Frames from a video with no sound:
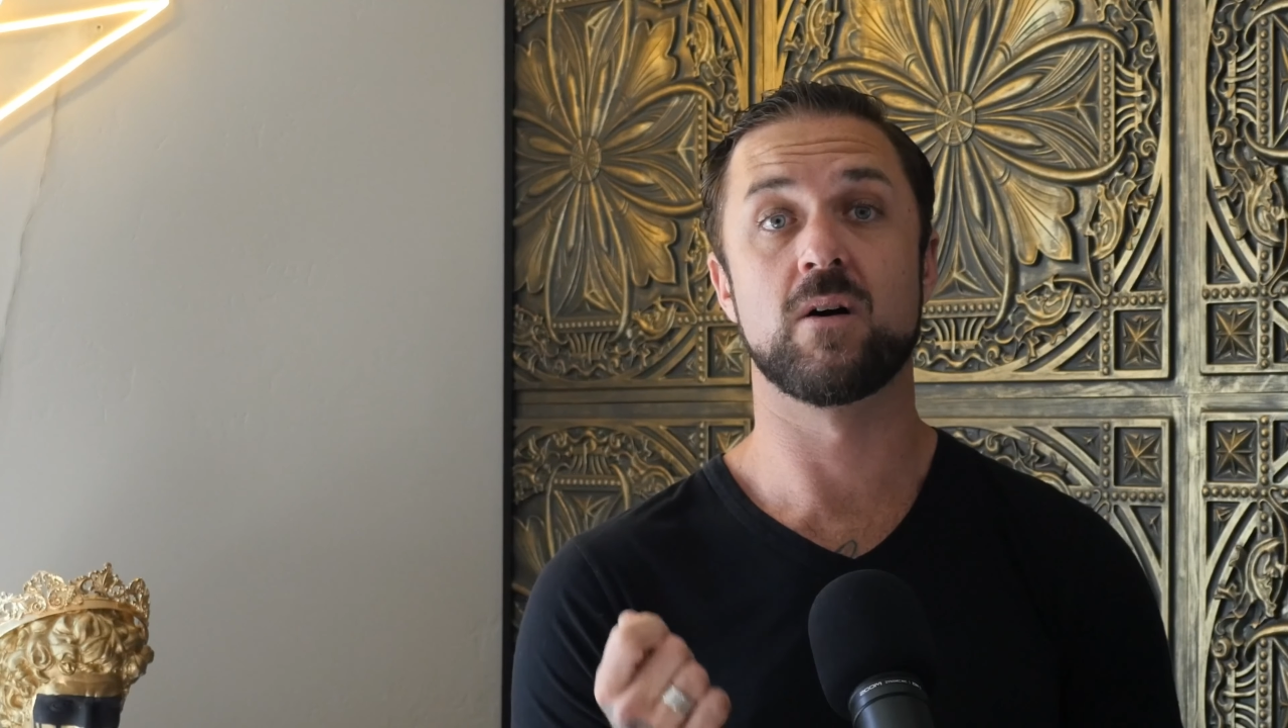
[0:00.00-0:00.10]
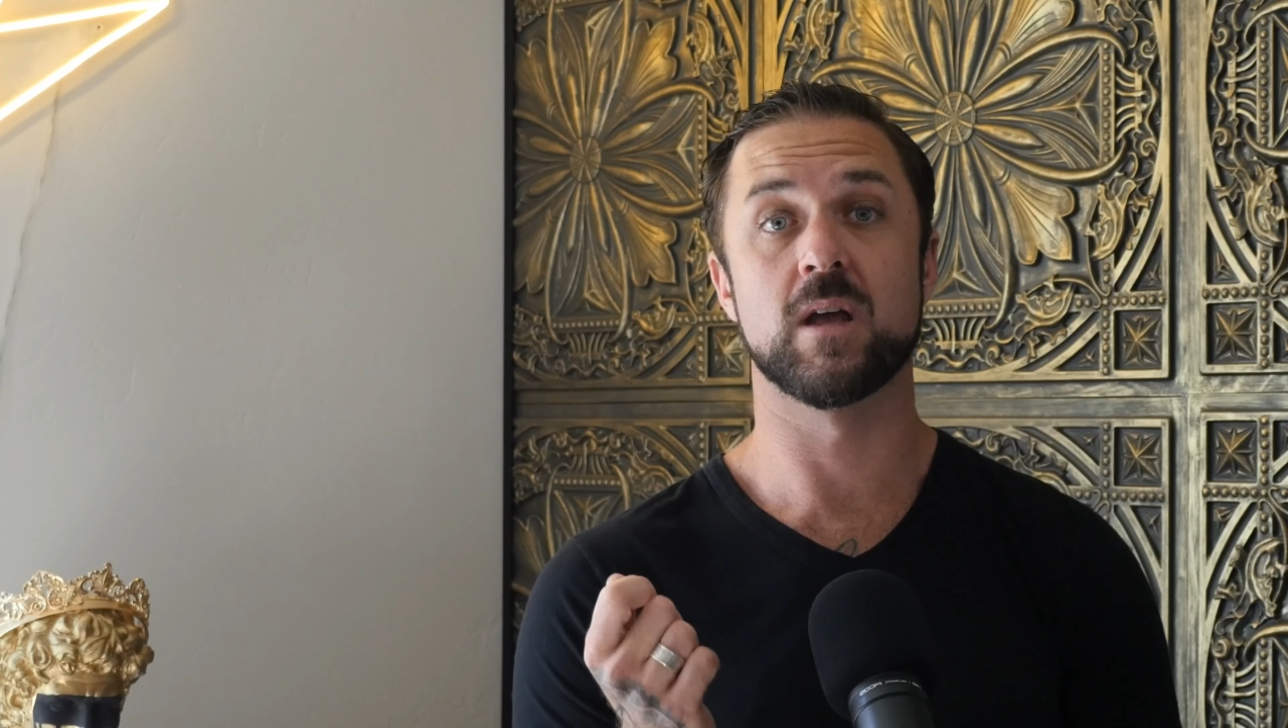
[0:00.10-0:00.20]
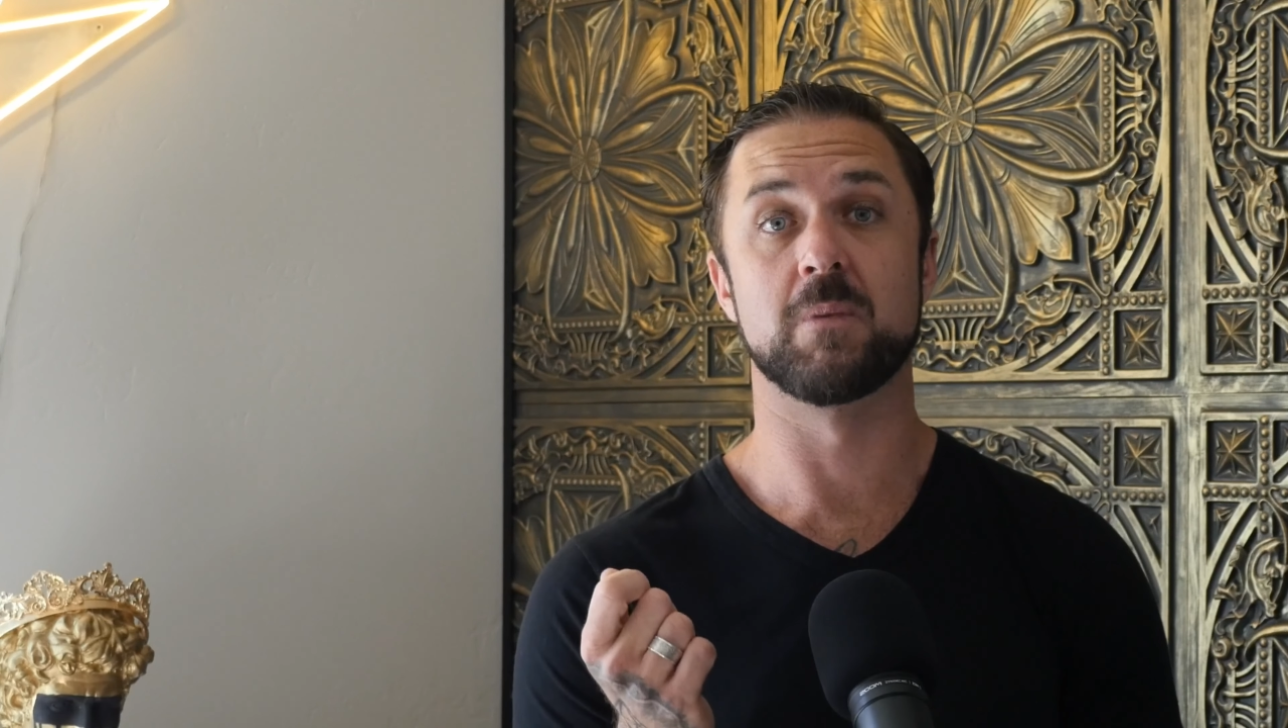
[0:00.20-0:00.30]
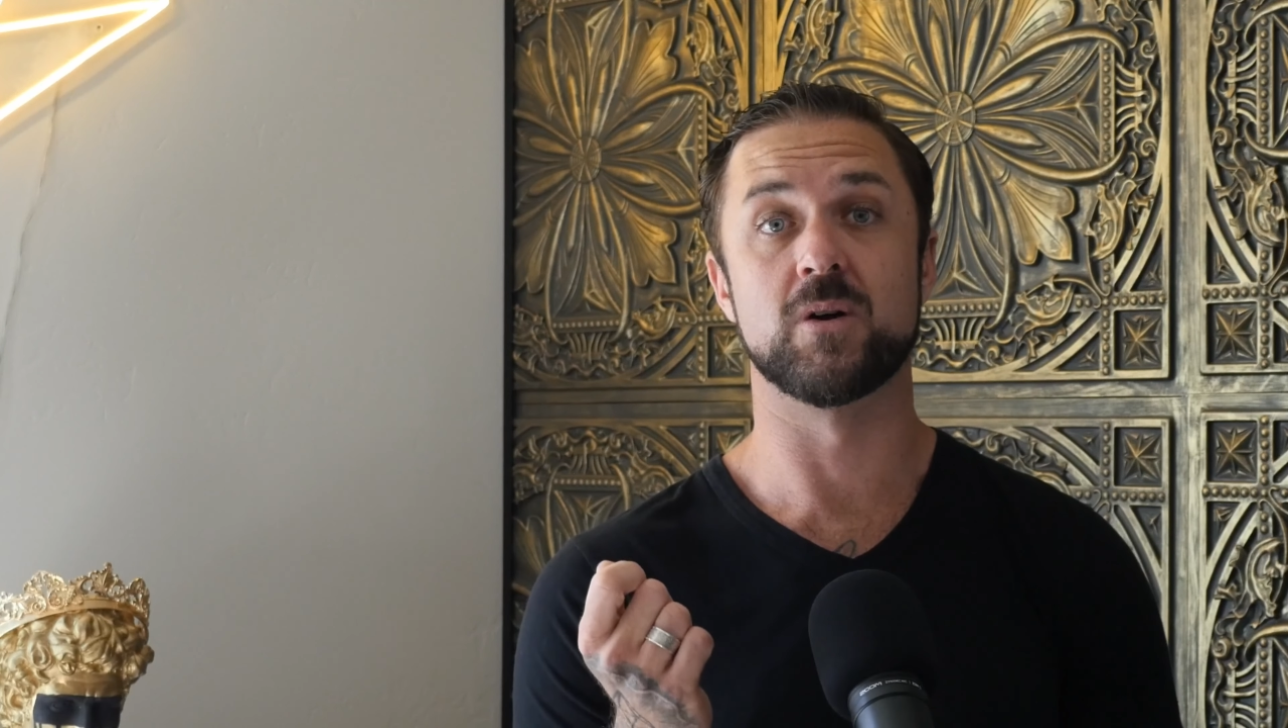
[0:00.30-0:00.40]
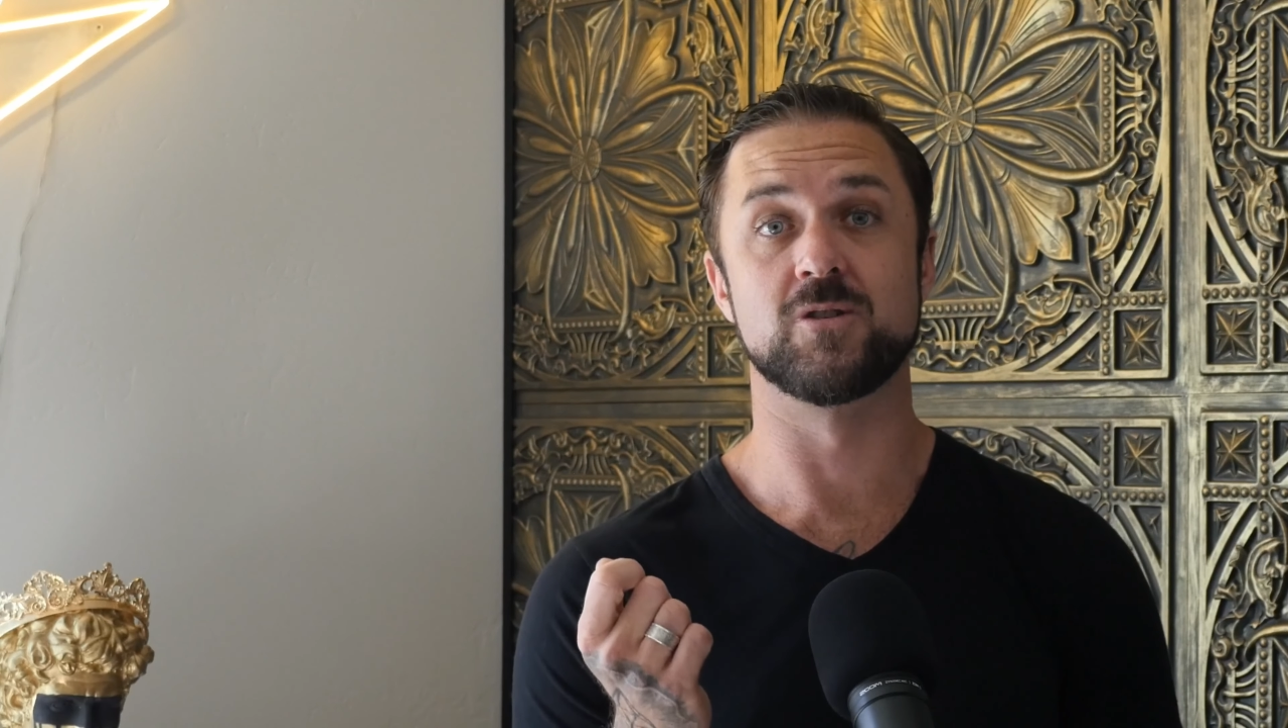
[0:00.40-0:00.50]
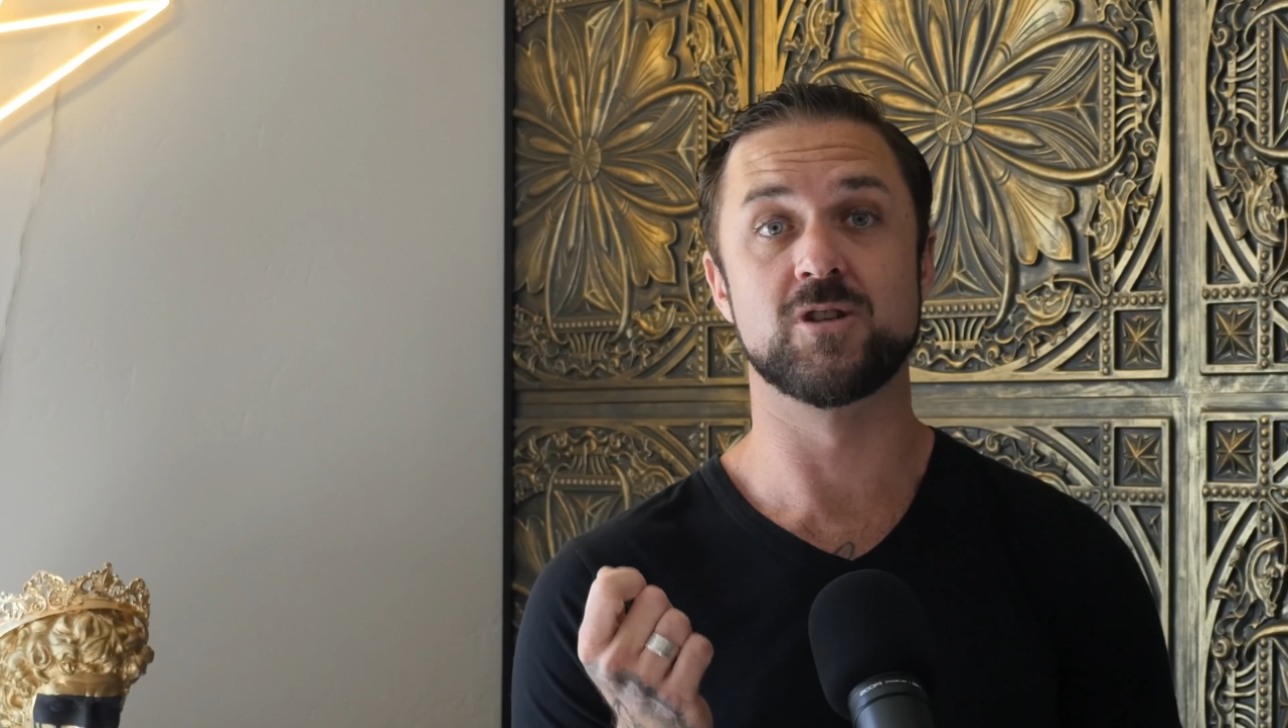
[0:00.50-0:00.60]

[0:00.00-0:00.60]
alchemical